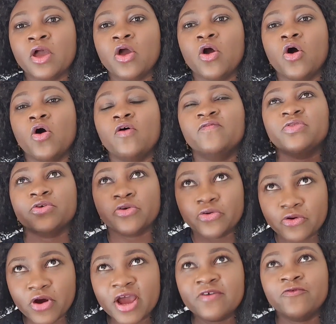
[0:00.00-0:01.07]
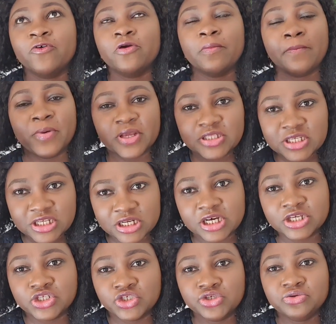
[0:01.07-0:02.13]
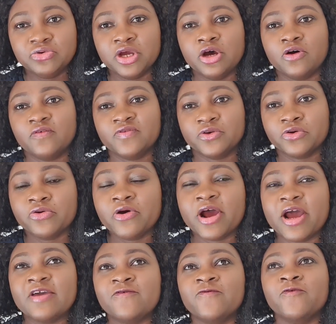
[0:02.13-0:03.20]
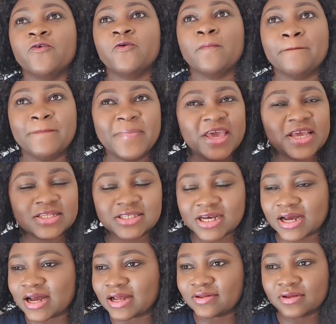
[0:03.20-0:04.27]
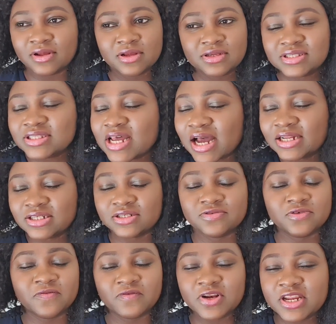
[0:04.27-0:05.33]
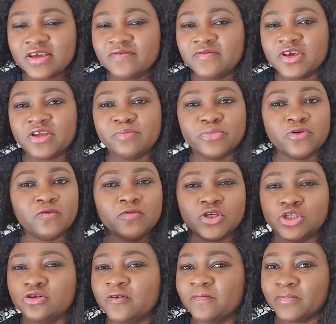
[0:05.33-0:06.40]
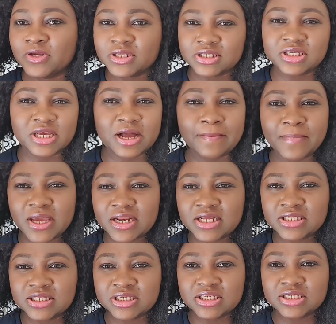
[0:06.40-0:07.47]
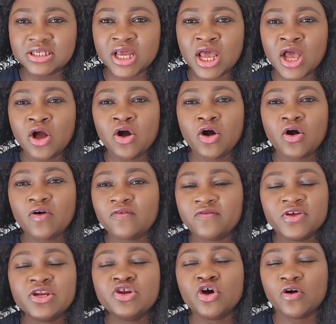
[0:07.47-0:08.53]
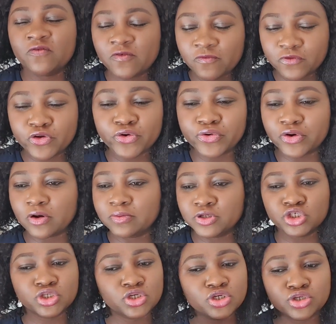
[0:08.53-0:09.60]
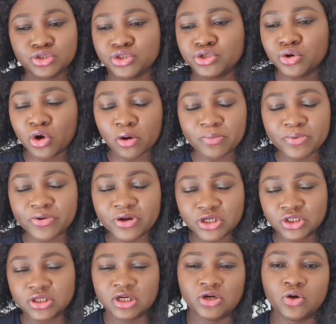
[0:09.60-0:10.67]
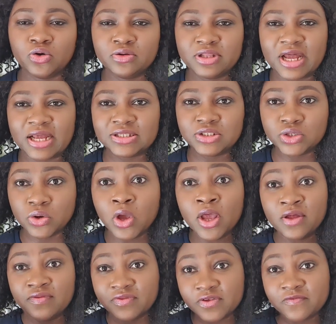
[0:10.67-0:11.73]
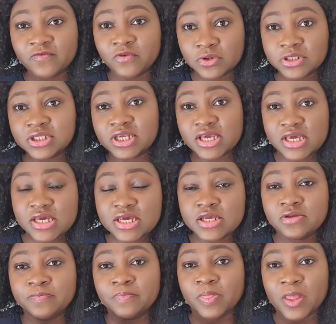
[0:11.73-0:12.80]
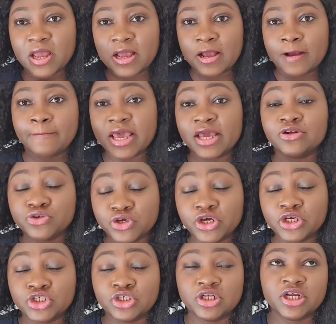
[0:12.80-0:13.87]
of the cry for a better Nigeria, of the cry for better standard of living, provision of basic amenities, of enough of corruption, oppression and all that. So the first E, education and